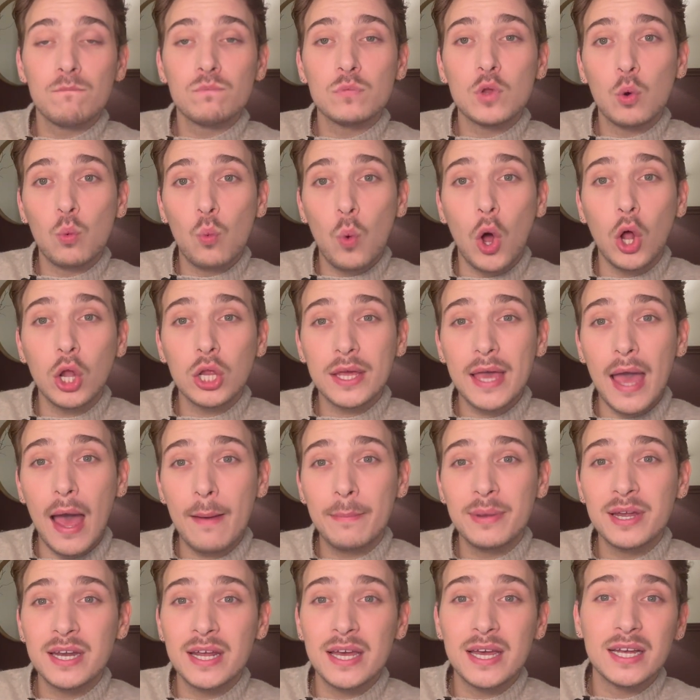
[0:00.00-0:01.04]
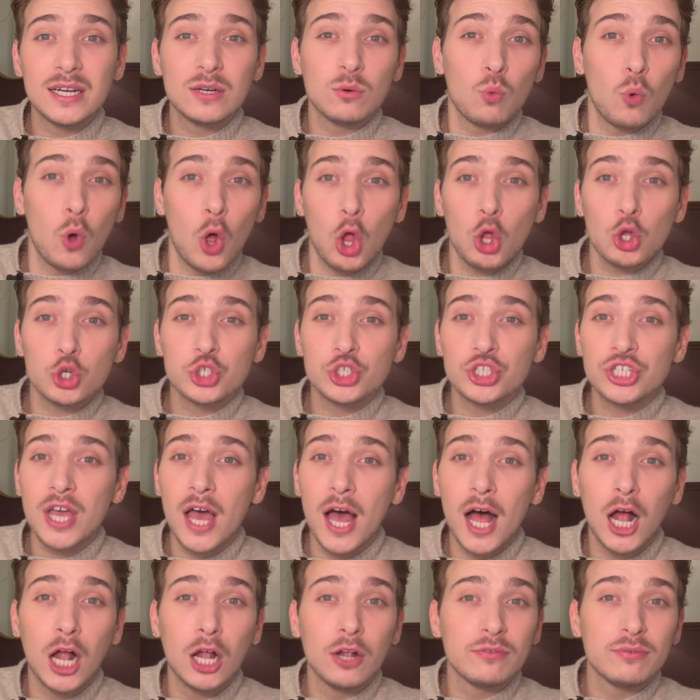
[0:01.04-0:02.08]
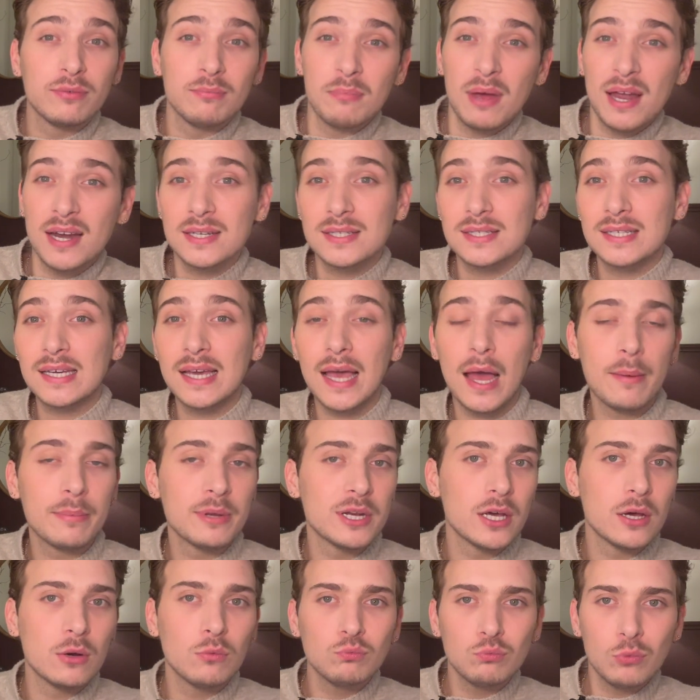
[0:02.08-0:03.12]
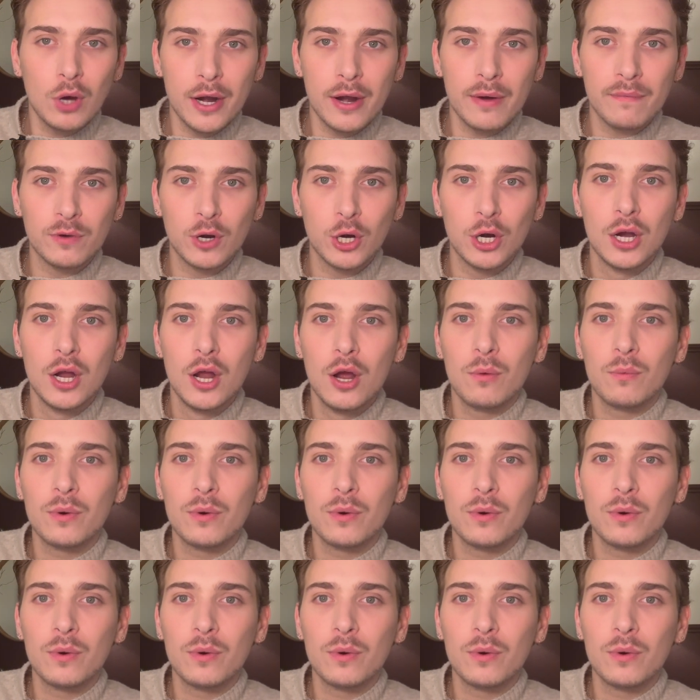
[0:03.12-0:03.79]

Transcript: wall cabinet, wall shelf, medicine cabinet, whatever.